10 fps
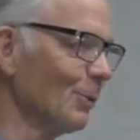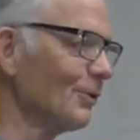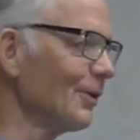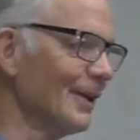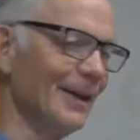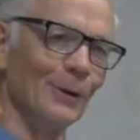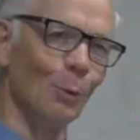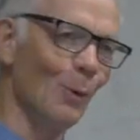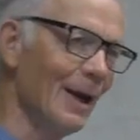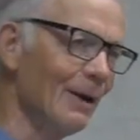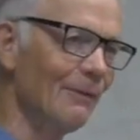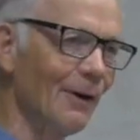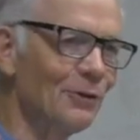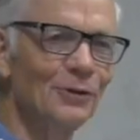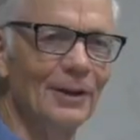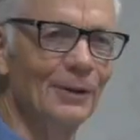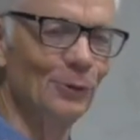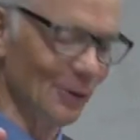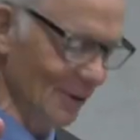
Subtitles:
Once again, the weight of our sins